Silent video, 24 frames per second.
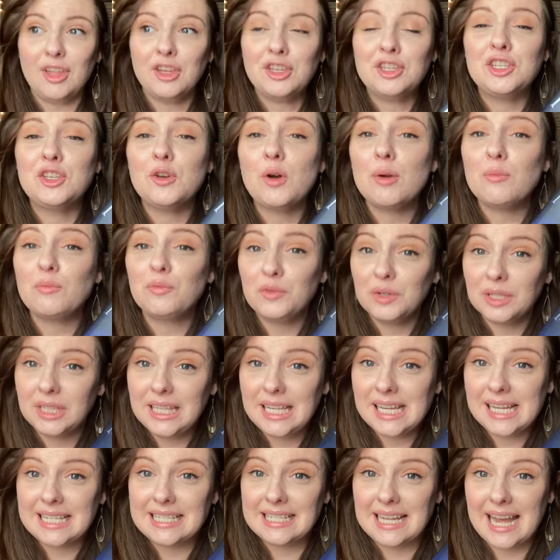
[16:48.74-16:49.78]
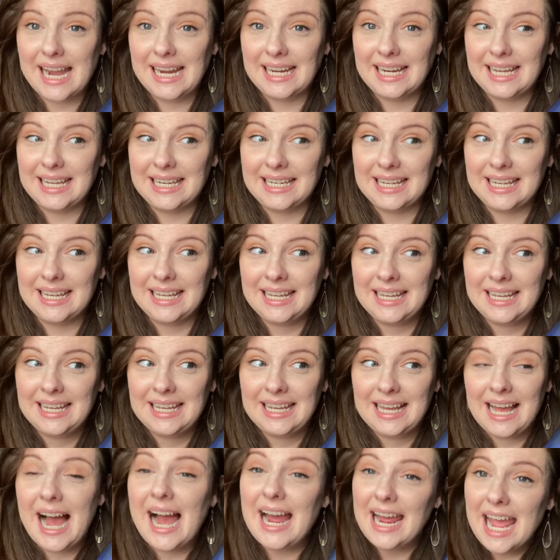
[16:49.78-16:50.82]
So I'm really excited.
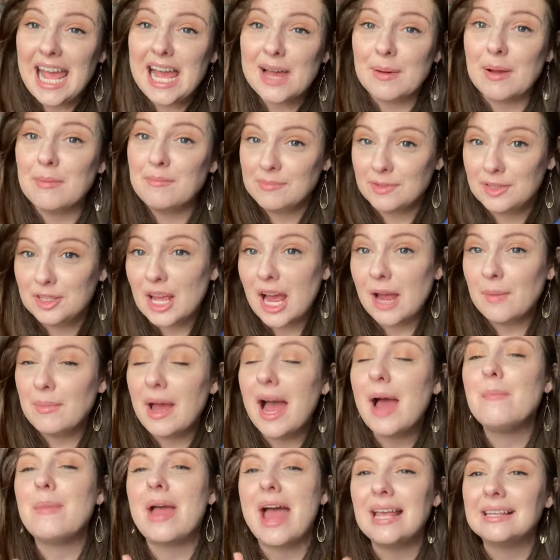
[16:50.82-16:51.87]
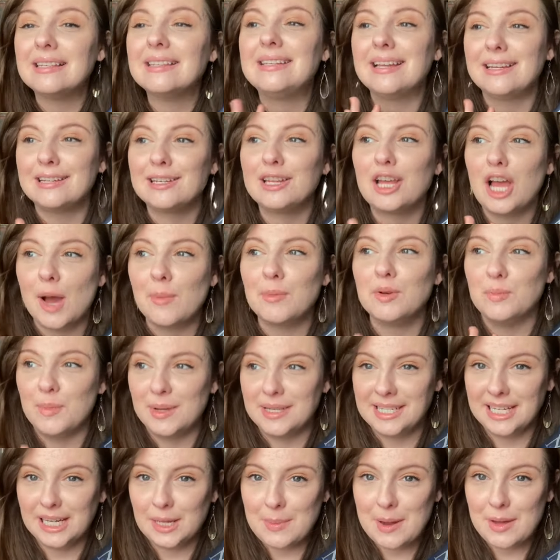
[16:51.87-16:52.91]
I am. I'm, just, I'm I'm hesitantly
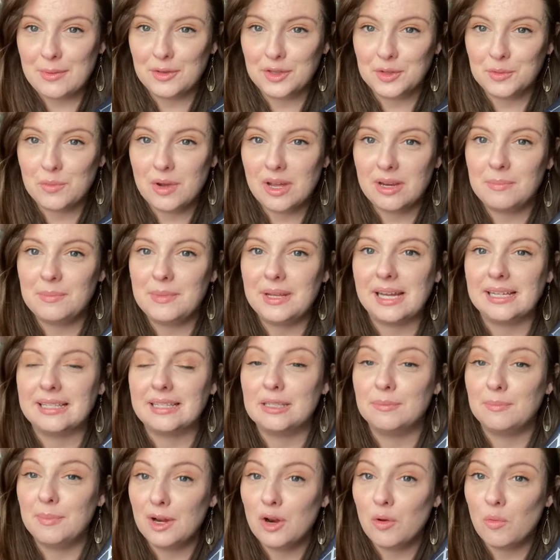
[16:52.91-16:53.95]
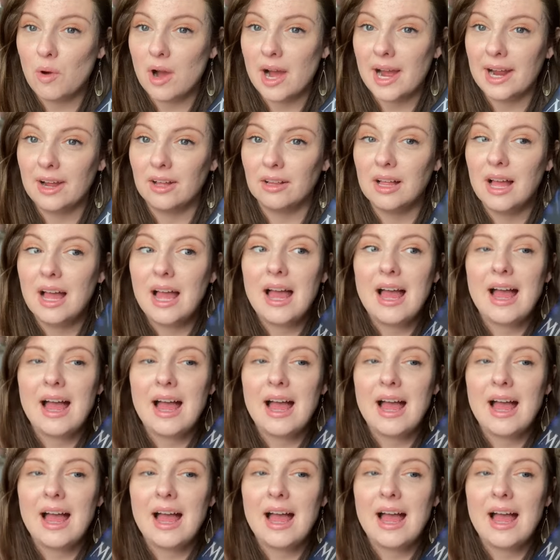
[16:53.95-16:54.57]
optimistic about this one because it's been a while.